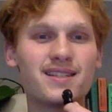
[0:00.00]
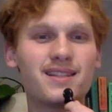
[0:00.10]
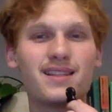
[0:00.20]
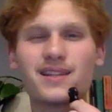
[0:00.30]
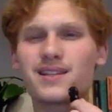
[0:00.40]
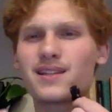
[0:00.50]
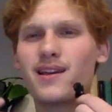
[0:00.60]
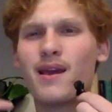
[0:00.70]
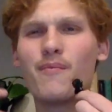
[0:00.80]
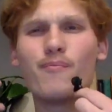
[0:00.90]
this
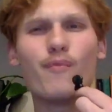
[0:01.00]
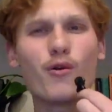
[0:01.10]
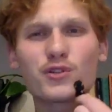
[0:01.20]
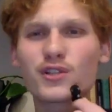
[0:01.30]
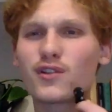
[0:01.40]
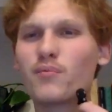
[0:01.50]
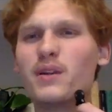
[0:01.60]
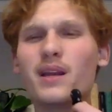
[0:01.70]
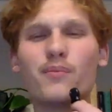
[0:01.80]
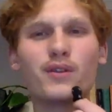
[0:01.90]
emotional
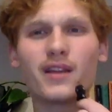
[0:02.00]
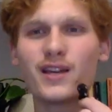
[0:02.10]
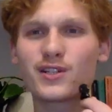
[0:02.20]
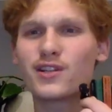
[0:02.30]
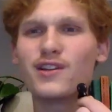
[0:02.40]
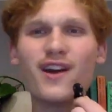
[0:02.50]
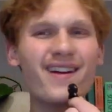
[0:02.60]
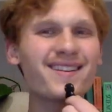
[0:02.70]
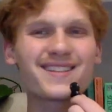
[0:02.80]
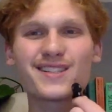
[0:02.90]
manipulation,
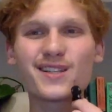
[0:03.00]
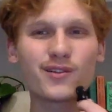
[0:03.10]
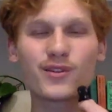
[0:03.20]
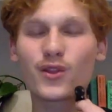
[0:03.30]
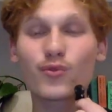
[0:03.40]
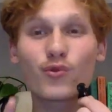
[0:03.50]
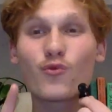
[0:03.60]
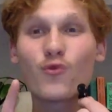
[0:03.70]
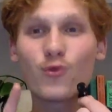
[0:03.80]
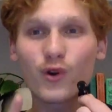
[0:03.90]
not necessarily through
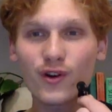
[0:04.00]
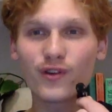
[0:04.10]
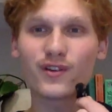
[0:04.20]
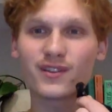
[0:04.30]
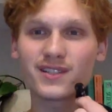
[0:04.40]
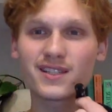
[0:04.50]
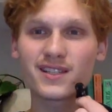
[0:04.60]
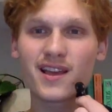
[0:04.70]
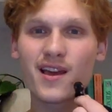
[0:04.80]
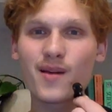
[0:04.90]
words,
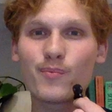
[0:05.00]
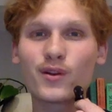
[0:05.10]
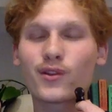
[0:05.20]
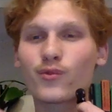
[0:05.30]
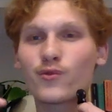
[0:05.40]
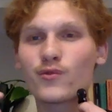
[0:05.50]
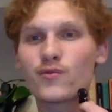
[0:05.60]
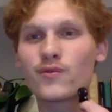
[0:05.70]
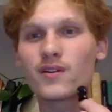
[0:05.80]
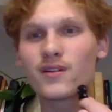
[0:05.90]
but
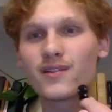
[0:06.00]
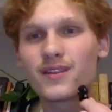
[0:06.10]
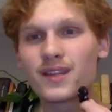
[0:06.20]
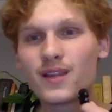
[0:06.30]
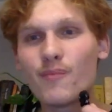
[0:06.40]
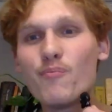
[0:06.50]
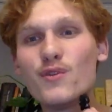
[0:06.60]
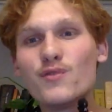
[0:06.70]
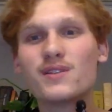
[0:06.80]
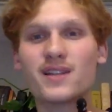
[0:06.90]
through the
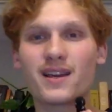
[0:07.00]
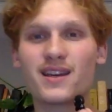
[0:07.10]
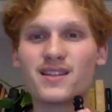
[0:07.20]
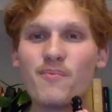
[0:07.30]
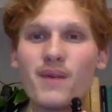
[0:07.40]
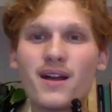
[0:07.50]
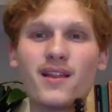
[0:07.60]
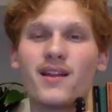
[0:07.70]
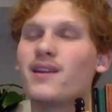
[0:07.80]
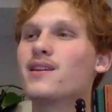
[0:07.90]
music and the
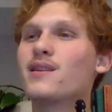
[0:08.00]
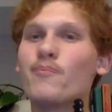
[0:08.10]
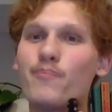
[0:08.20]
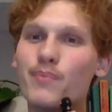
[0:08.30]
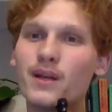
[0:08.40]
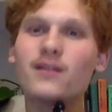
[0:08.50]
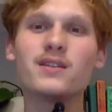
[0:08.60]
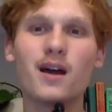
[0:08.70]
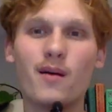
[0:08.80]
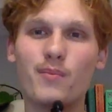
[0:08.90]
melody and the build
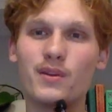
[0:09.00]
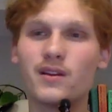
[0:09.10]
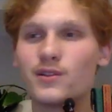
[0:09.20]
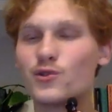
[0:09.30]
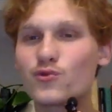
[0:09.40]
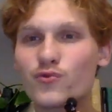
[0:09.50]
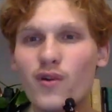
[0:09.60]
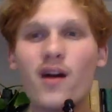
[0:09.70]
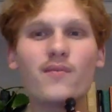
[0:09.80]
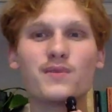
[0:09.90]
up and the
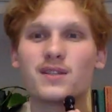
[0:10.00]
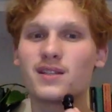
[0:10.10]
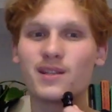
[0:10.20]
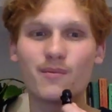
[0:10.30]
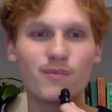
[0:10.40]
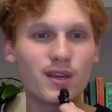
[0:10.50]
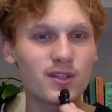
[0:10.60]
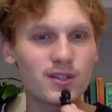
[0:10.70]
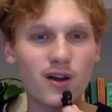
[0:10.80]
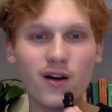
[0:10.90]
drums and the
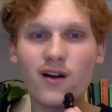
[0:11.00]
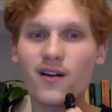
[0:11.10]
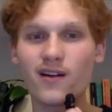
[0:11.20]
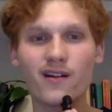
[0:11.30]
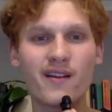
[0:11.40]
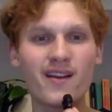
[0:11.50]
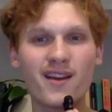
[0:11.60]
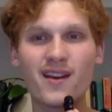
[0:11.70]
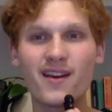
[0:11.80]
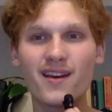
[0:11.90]
guitar.
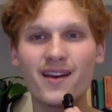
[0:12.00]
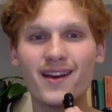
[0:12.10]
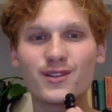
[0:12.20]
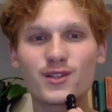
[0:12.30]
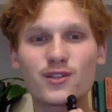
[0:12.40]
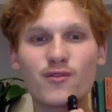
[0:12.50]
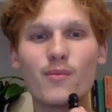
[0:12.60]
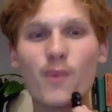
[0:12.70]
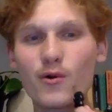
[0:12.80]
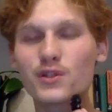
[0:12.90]
And so
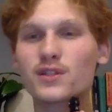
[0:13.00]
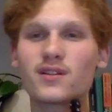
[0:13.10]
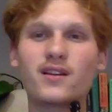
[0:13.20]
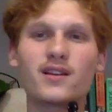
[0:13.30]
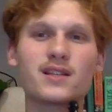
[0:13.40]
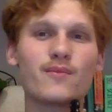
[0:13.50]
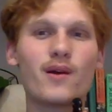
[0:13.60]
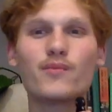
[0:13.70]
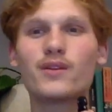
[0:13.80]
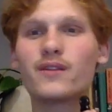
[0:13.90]
emotionalism,
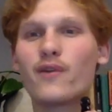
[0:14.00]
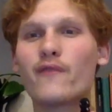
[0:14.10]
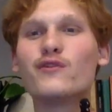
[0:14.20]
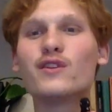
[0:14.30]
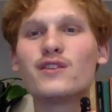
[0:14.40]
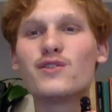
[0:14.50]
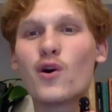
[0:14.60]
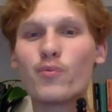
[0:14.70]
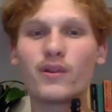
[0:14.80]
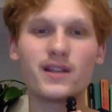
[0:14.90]
I believe, have
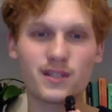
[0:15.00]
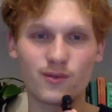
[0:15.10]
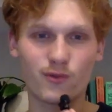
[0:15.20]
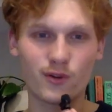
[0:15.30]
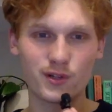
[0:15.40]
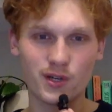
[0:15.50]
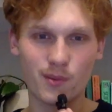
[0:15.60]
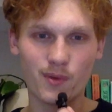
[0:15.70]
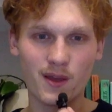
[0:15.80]
no place in worship.